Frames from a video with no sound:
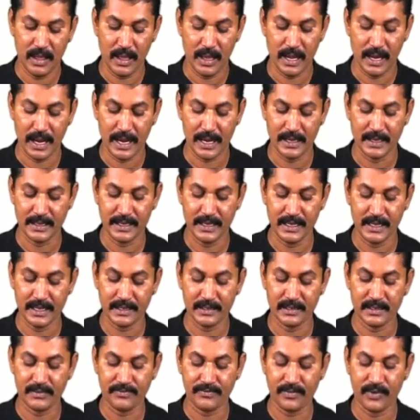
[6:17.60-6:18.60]
And here
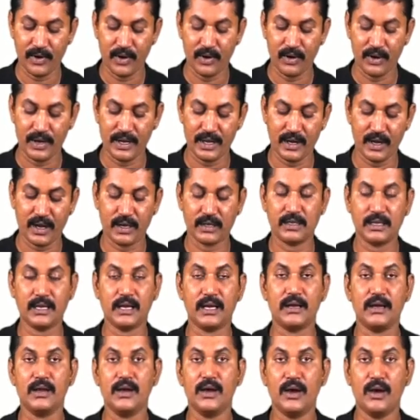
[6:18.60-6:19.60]
the following are
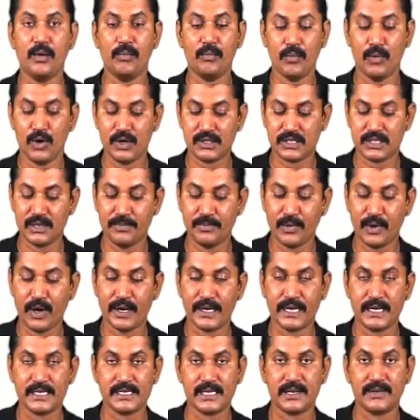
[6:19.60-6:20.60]
the most
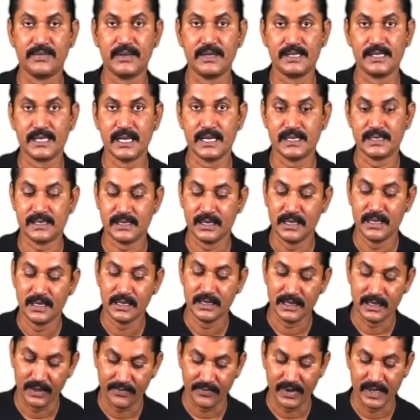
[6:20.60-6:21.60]
important services.
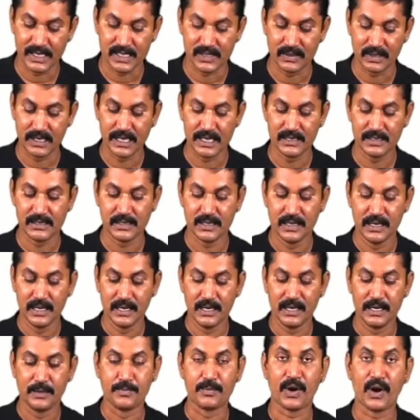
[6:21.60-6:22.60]
The first one is,
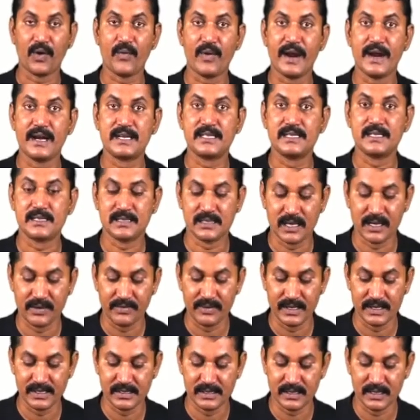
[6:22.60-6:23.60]
it provides the
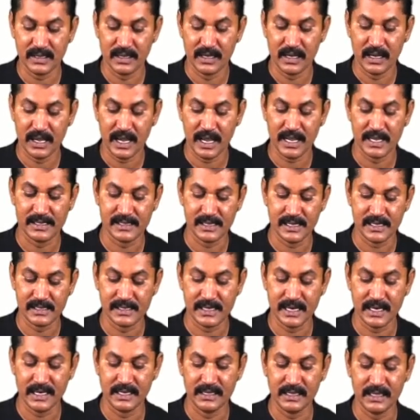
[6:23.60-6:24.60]
service, as I
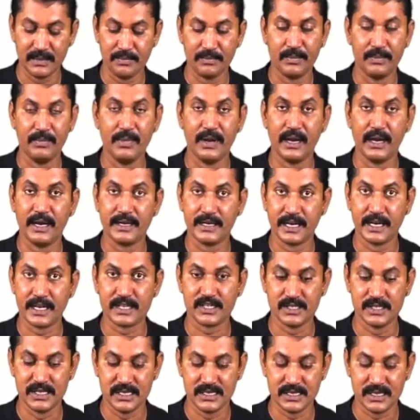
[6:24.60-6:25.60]
said in the
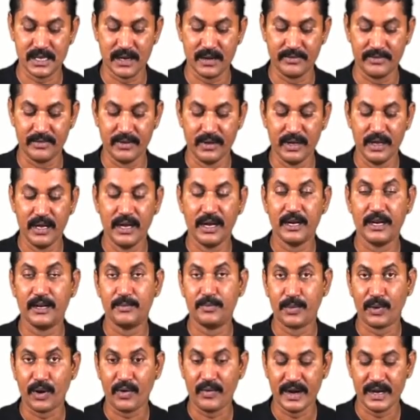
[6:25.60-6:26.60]
introduction itself,
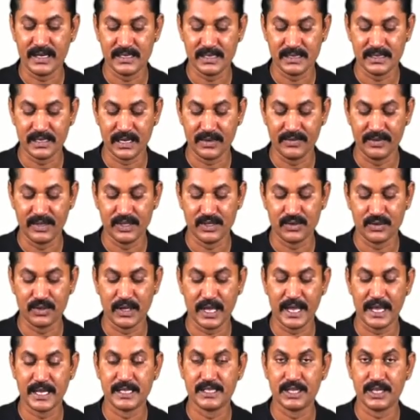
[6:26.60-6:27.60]
it provides the service to
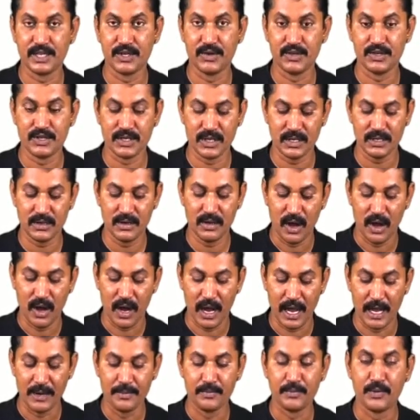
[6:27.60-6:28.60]
the execution,
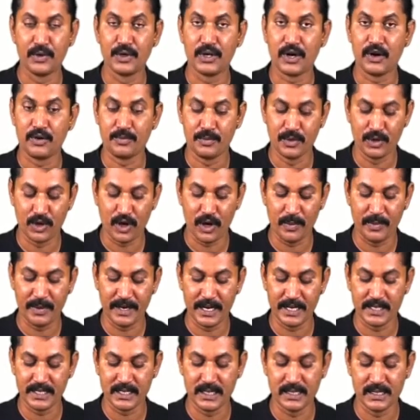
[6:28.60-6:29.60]
input output
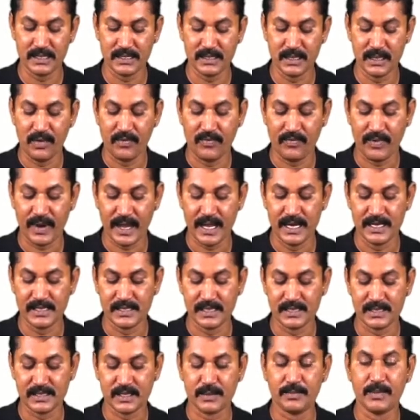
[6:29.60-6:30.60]
operations, file
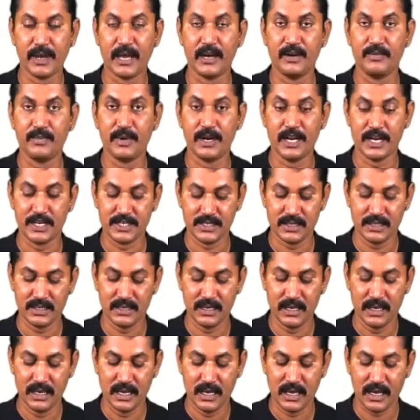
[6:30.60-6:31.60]
system manipulation,
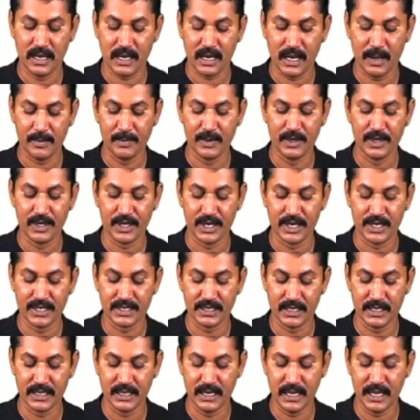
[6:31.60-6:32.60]

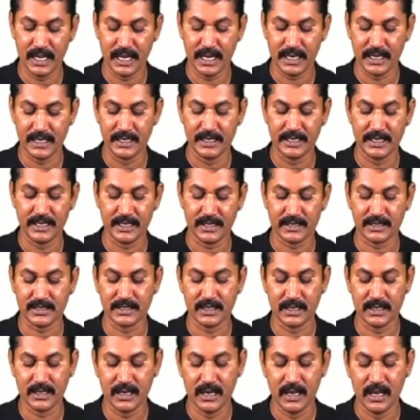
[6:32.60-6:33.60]
communication, error
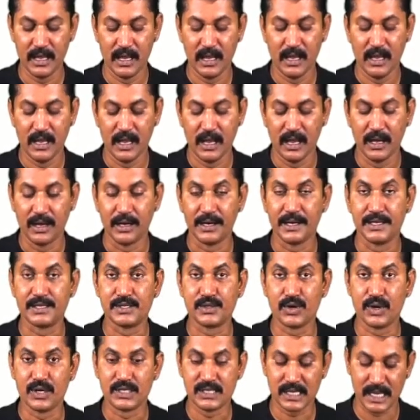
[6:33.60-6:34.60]
detection,
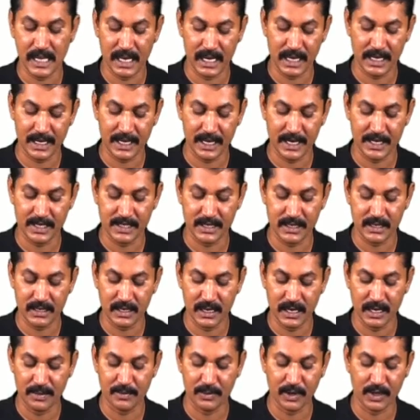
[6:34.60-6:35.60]
resource allocation,
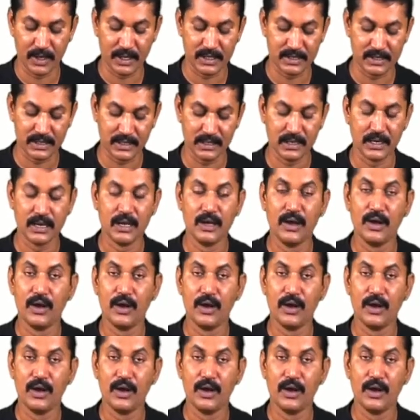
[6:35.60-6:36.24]
and protection.